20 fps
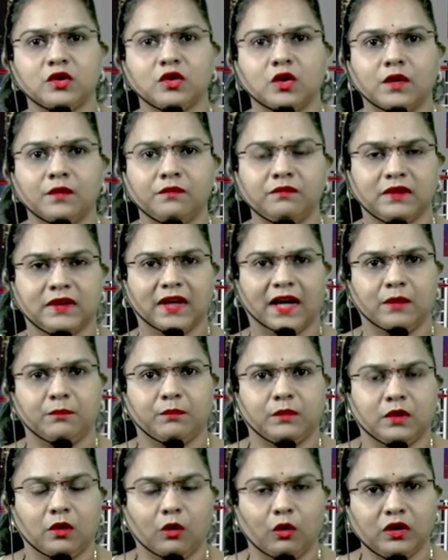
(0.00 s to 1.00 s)

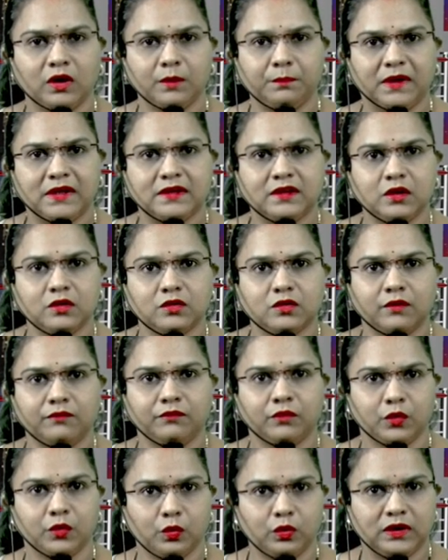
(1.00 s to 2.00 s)

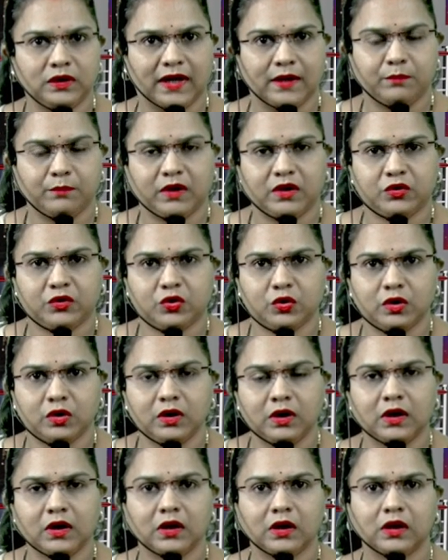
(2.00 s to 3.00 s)
of growth
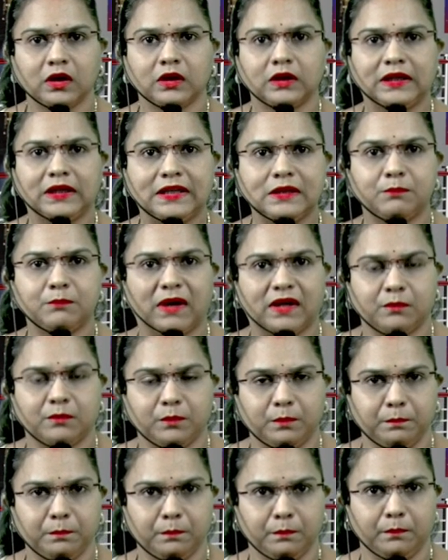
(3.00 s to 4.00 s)
dimension, these
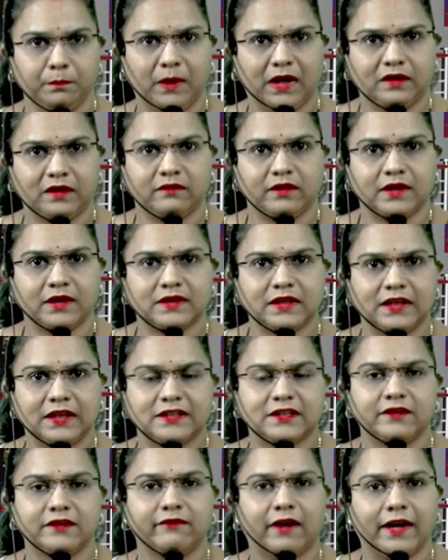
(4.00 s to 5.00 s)
matrix
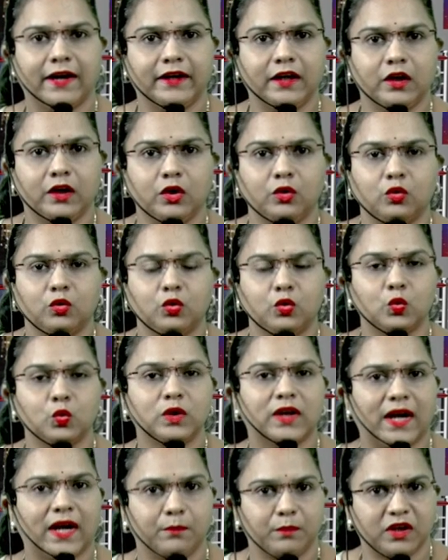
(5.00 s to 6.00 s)
is divided into two
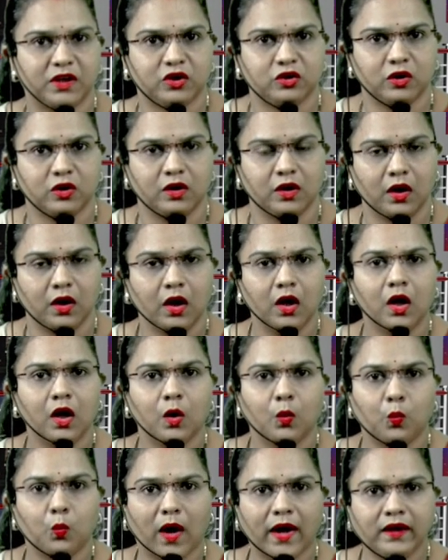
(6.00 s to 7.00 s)
dimensions.
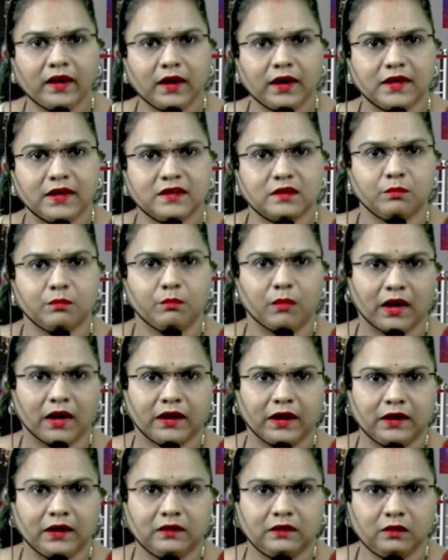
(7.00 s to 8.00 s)
One is
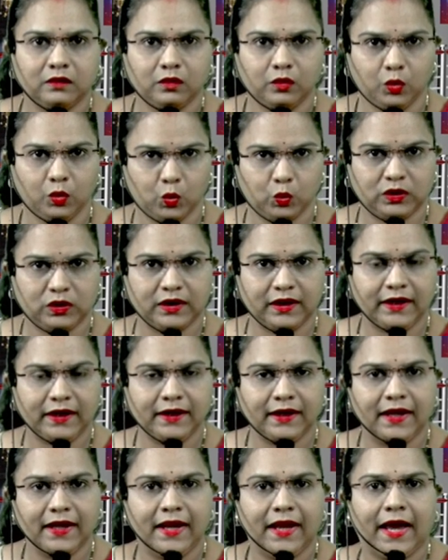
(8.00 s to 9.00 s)
market growth
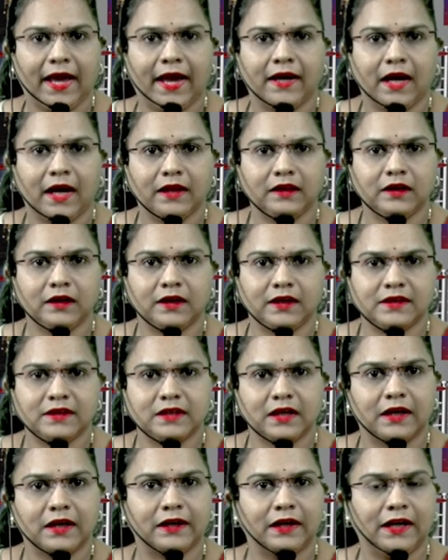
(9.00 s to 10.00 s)
rate and other
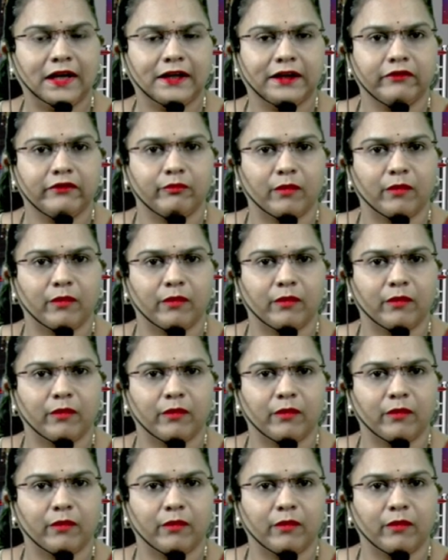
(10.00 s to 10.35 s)
is relative